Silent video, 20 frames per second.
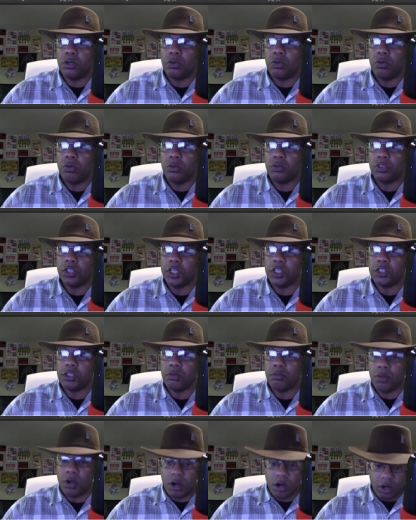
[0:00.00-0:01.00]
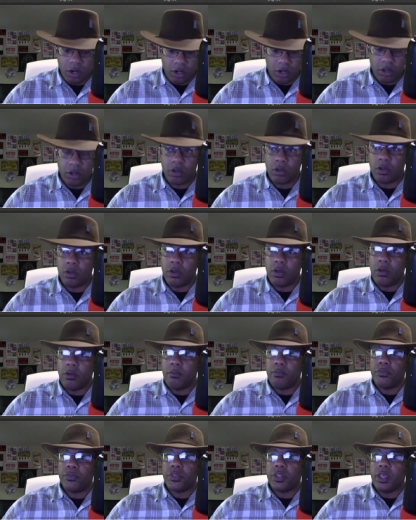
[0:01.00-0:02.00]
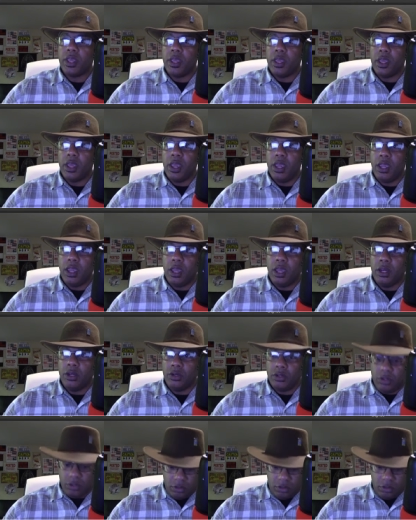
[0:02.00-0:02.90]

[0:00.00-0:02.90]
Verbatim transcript: quotation mark and